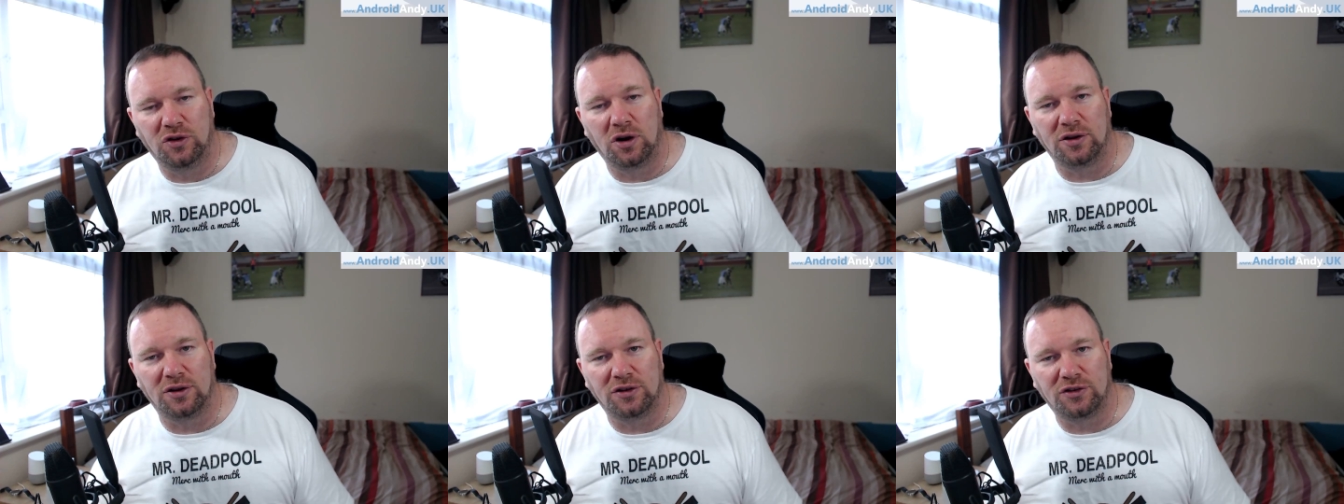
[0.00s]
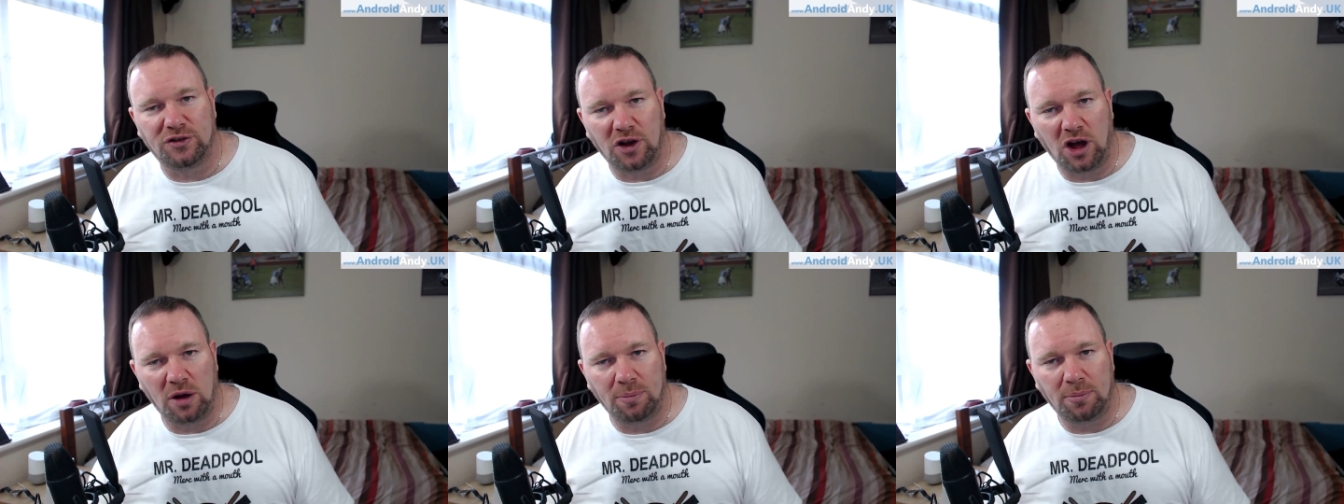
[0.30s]
in do not
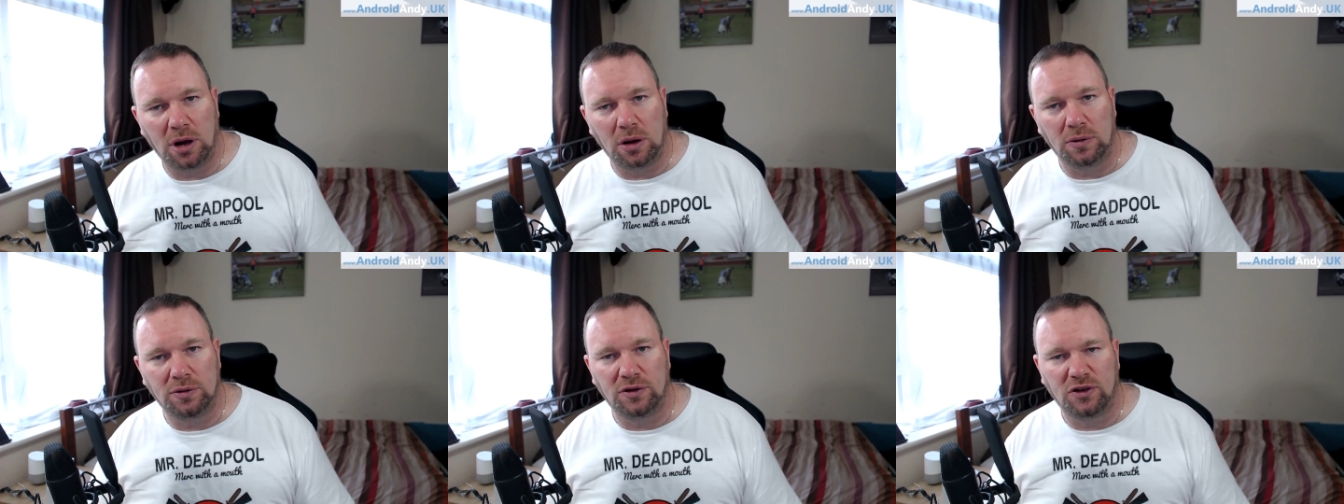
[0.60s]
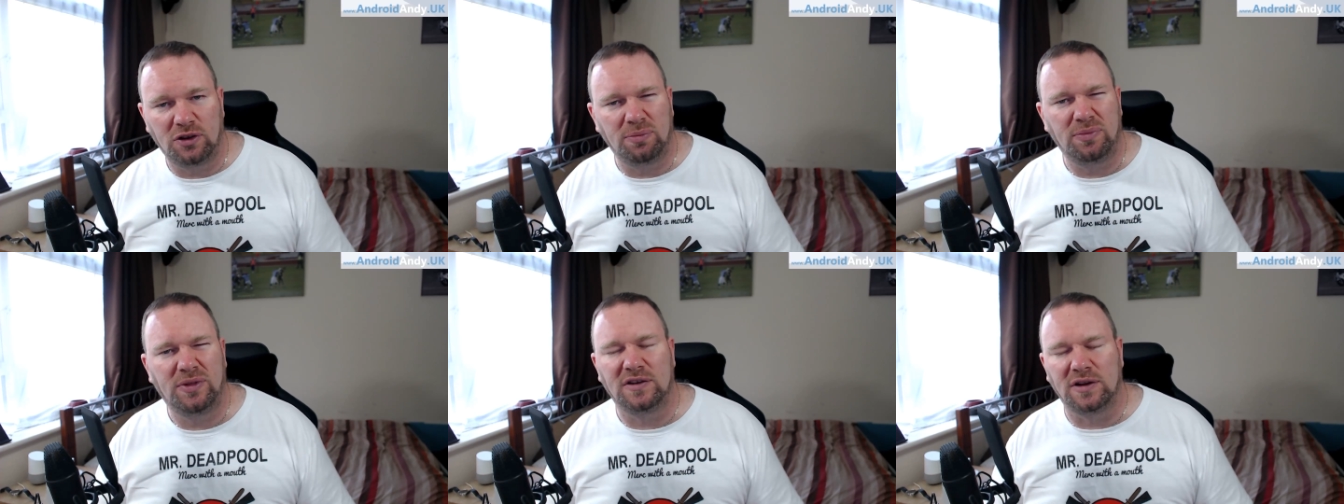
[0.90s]
disturb mode.
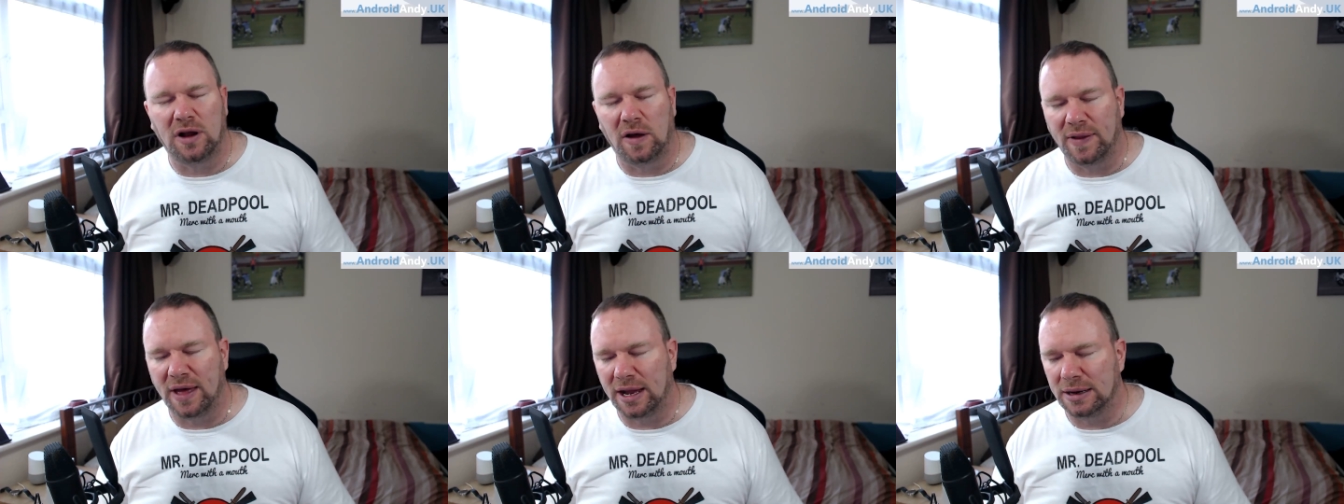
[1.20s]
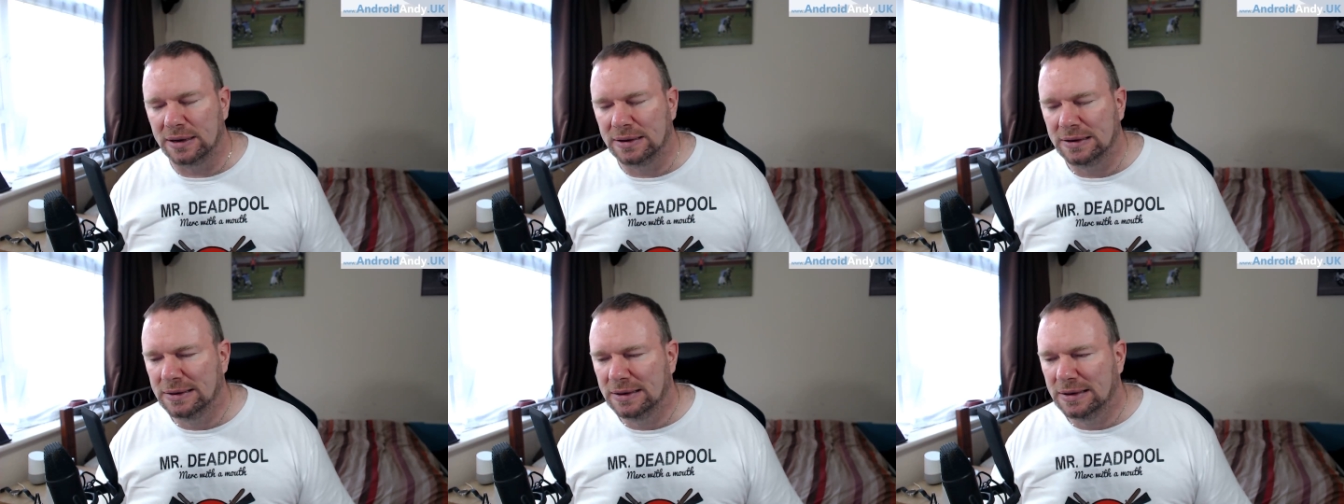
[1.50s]
There's some things like
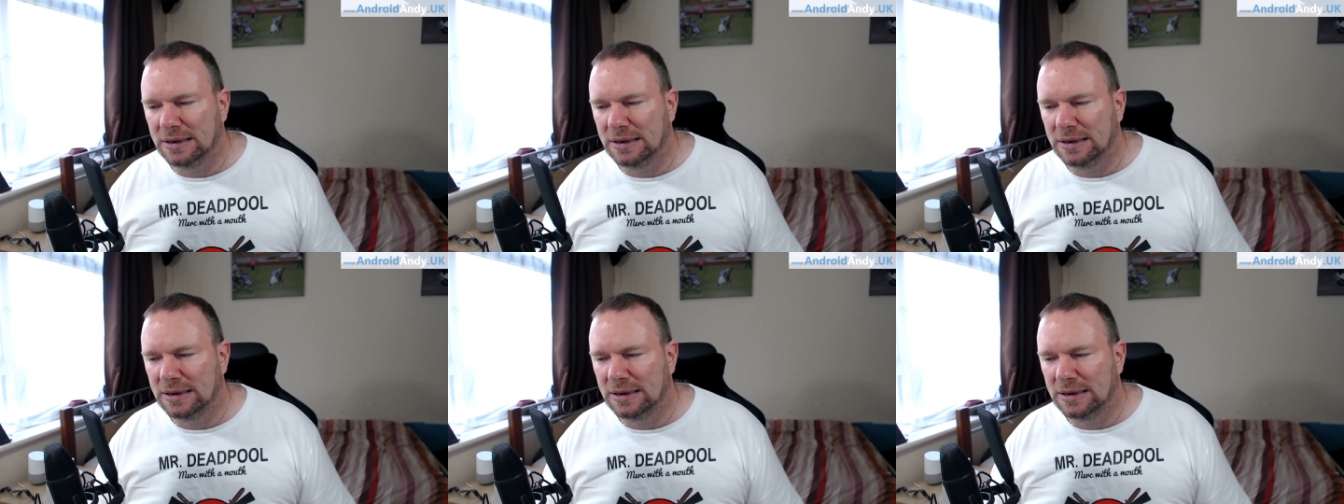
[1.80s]
that.